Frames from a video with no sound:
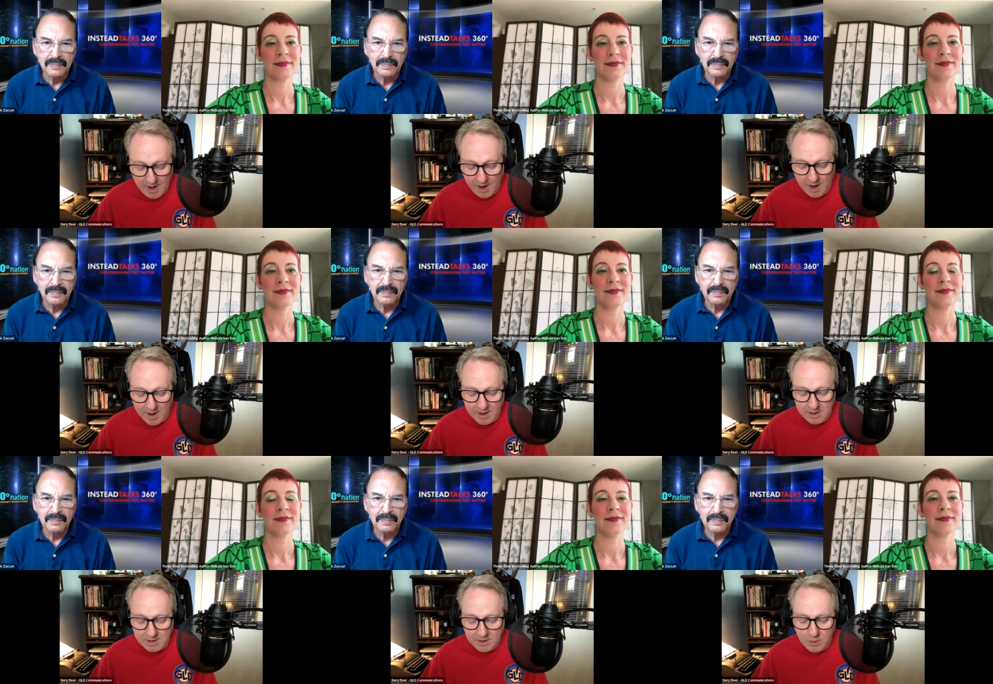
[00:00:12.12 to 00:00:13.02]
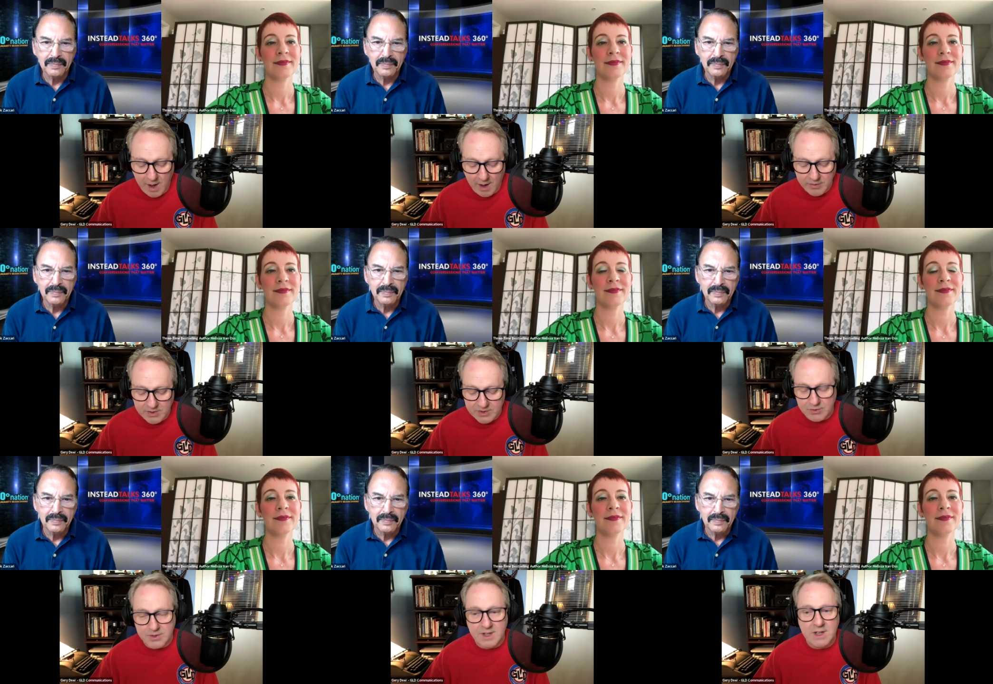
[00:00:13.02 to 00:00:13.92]
Speaker 1: Uh, you have a
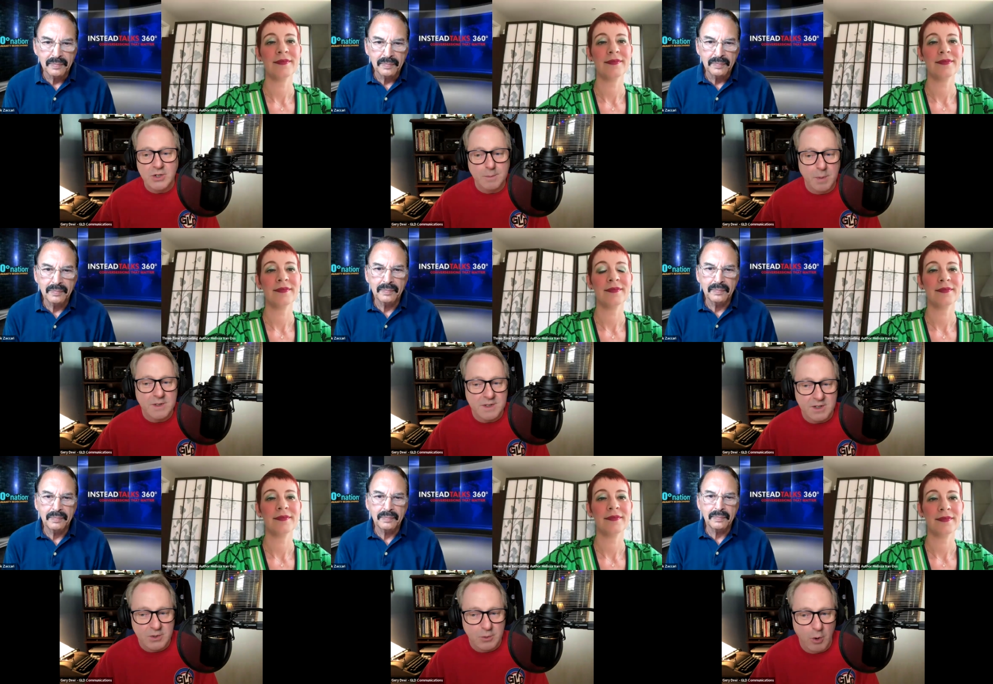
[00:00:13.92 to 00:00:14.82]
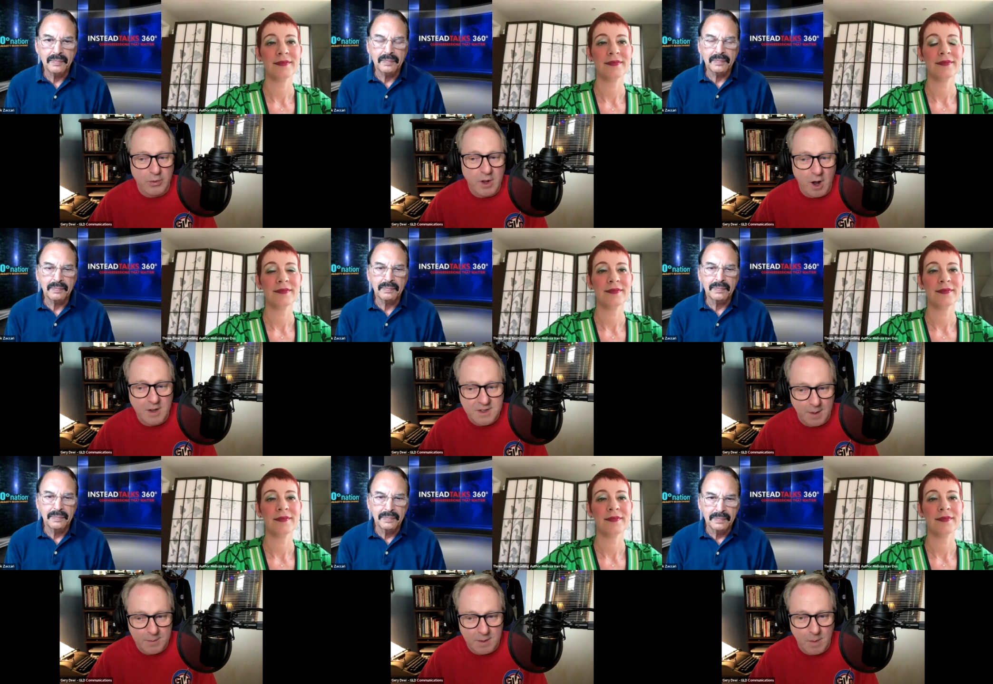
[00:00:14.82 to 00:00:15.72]
strategic business growth
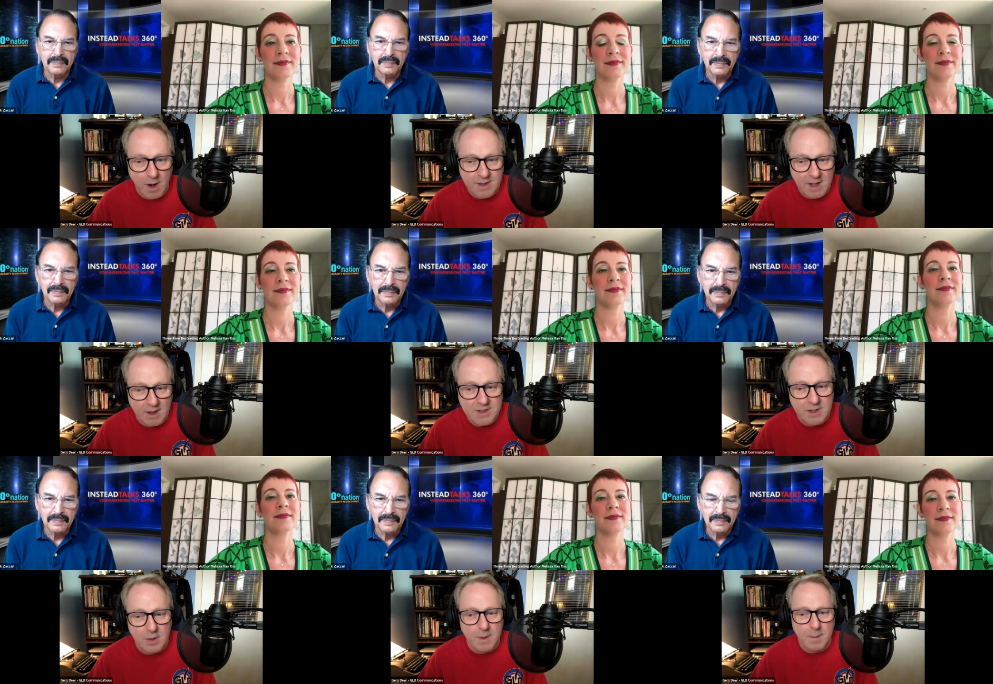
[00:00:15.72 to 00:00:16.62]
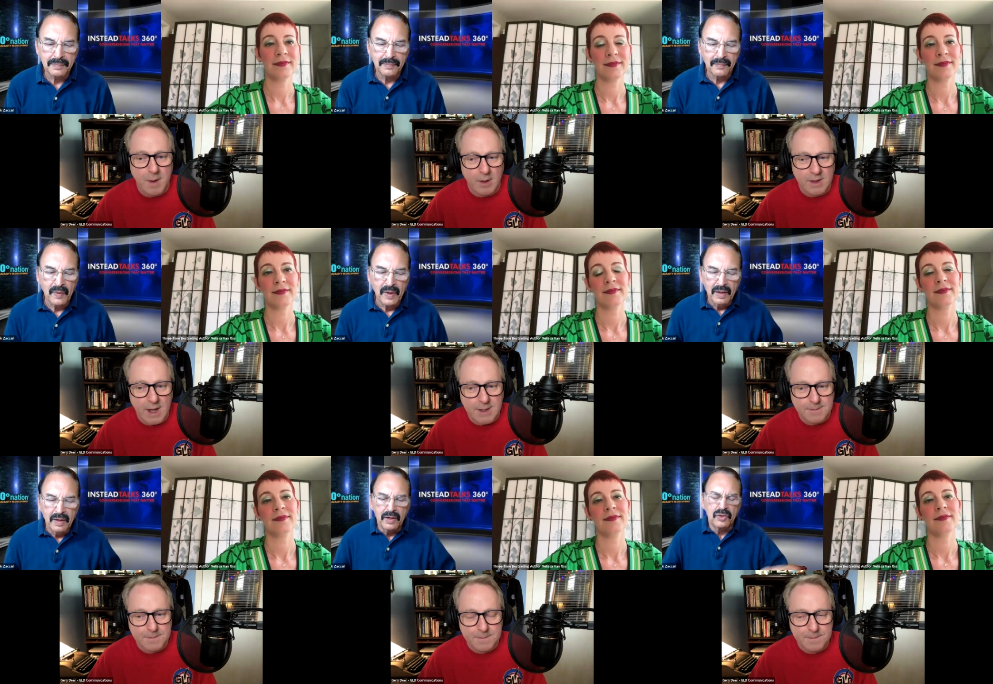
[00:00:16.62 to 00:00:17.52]
concept in mind. Tell us a little bit about that.
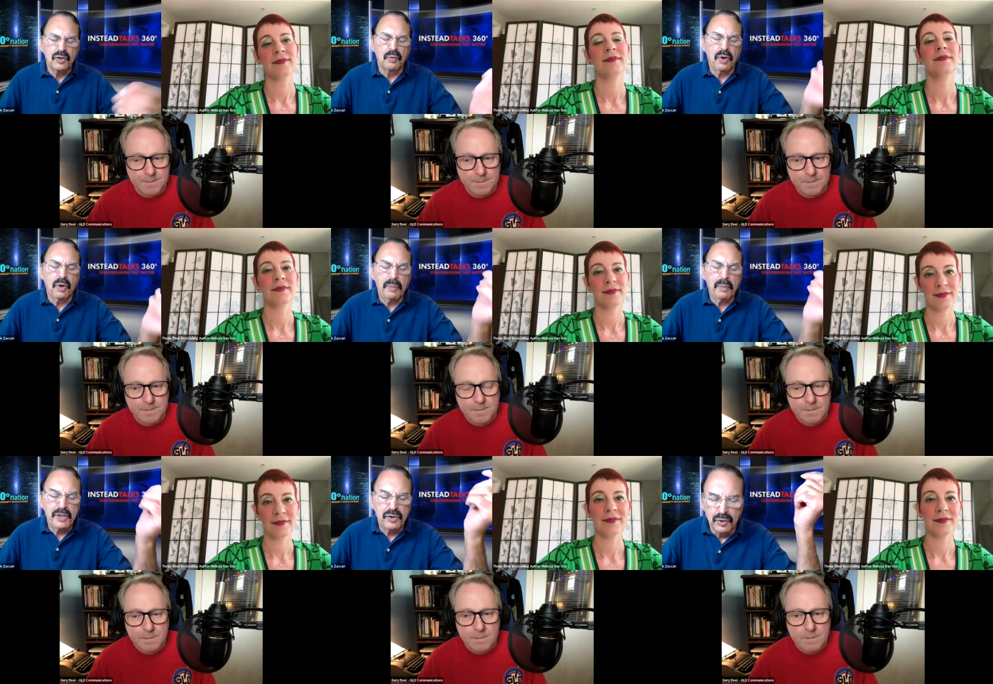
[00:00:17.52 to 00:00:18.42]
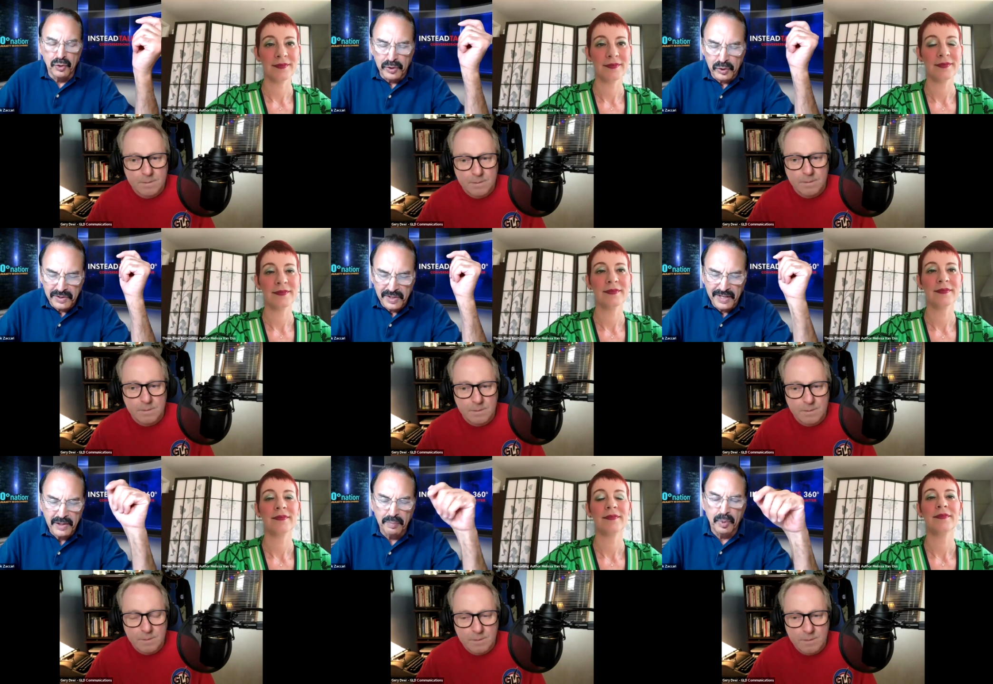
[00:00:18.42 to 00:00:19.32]
Speaker 2: What we do is we
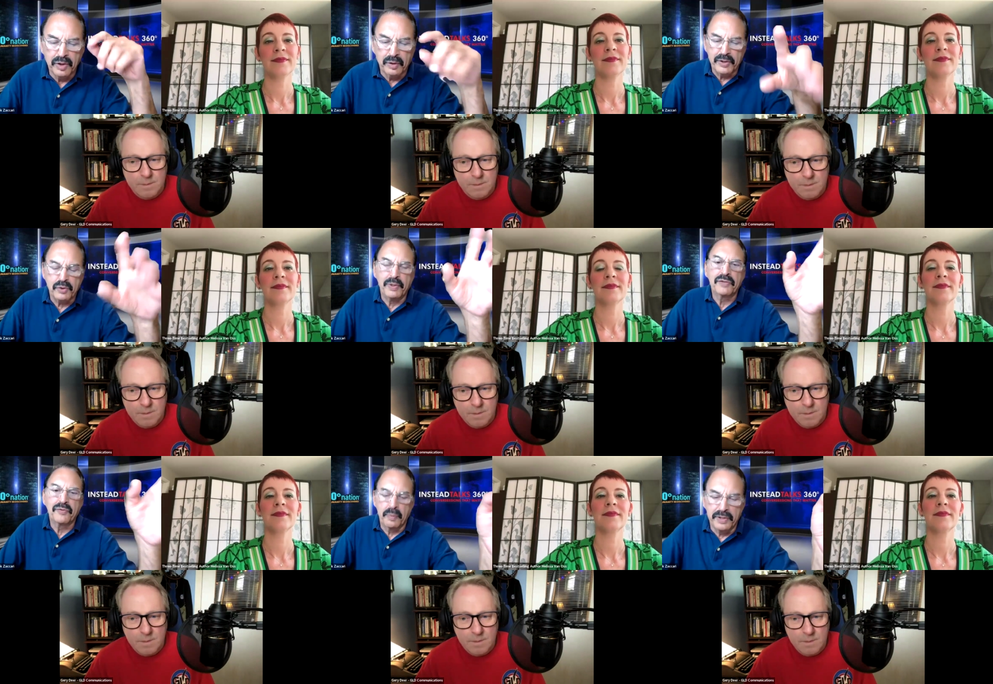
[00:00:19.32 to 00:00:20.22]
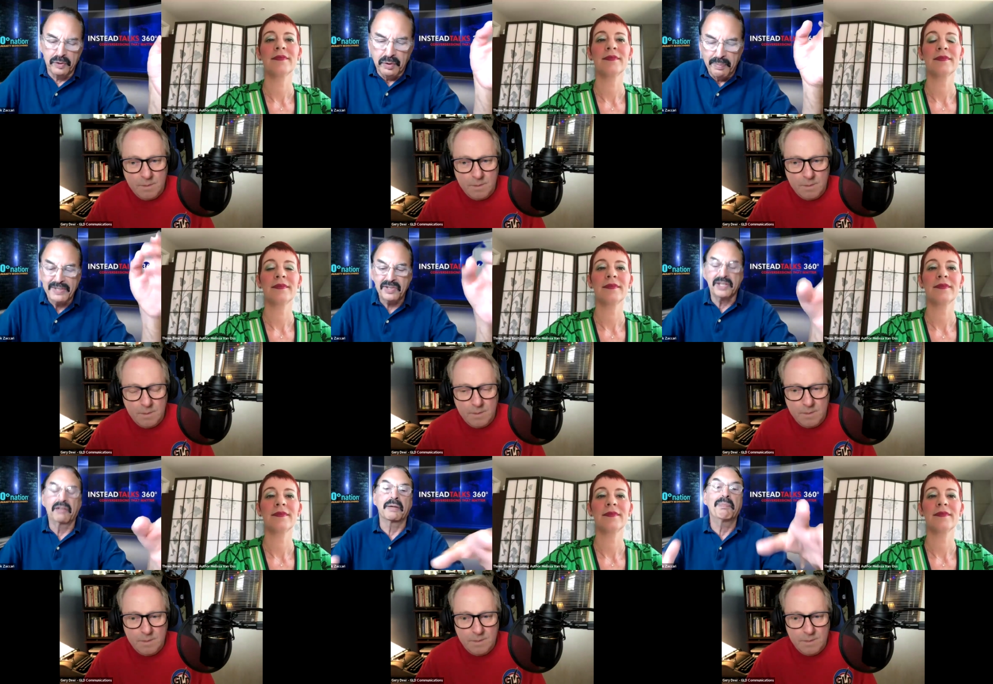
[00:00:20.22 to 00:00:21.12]
take your book we transform it into a best
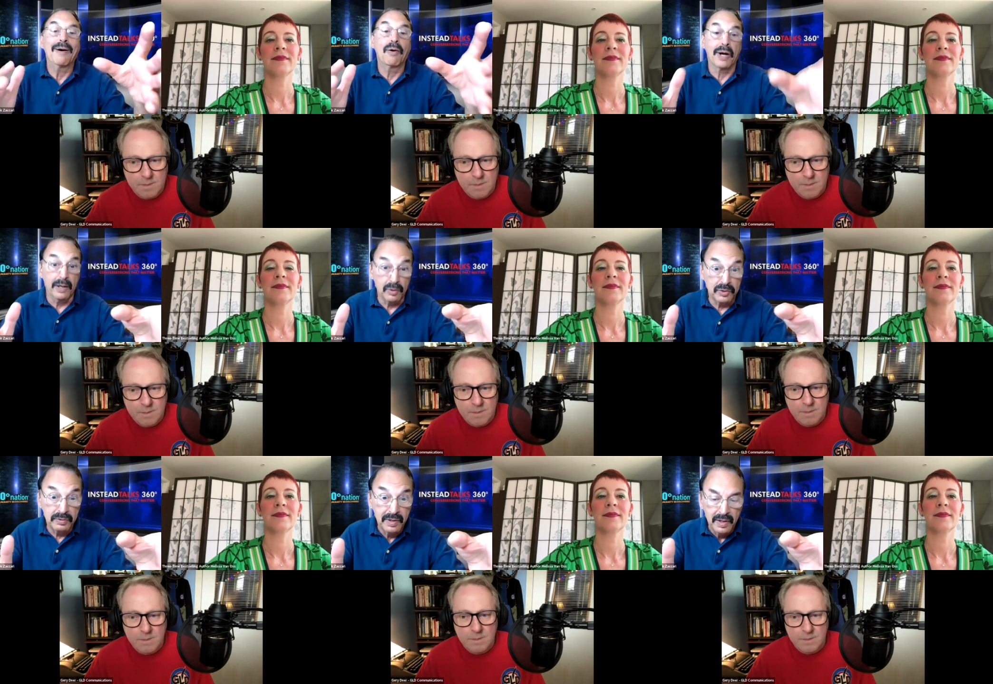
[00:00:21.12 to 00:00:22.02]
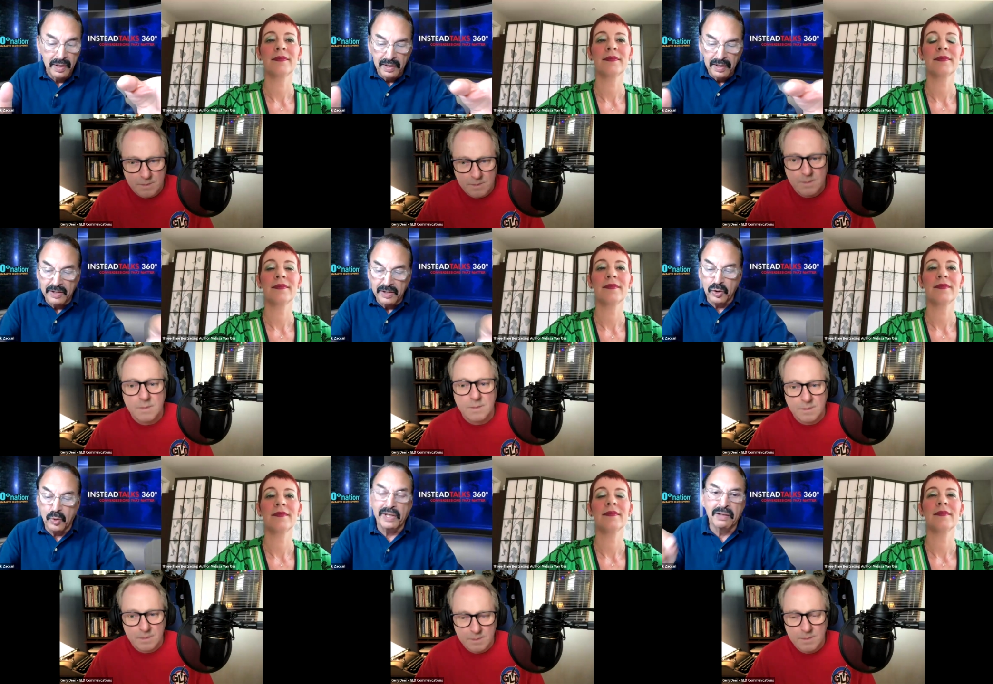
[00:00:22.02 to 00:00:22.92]
selling powerhouse.
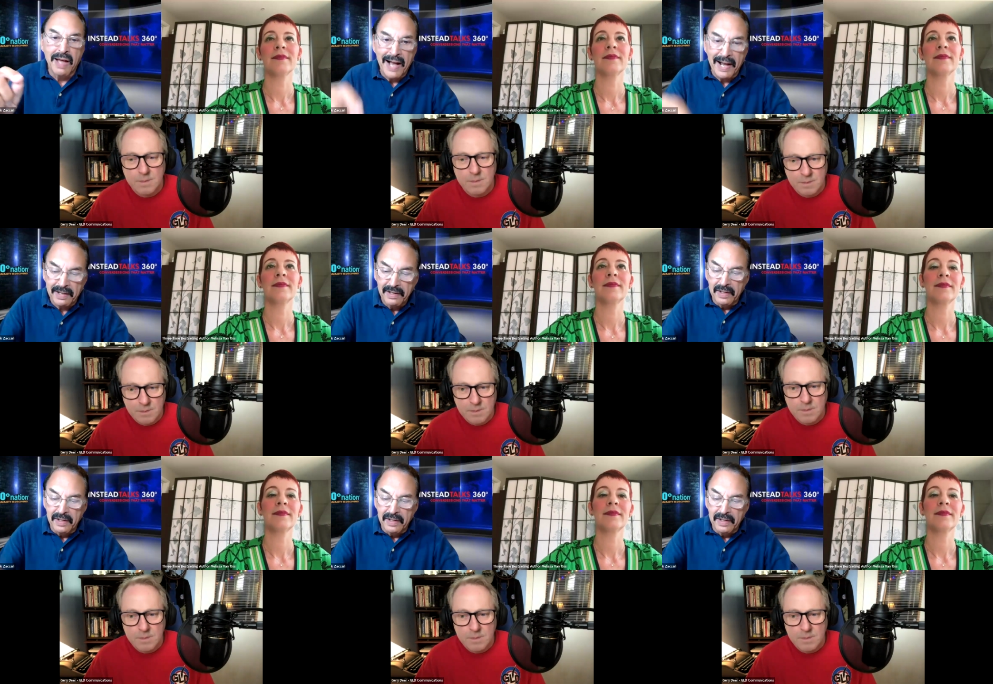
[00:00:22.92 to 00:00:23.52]
so we unlock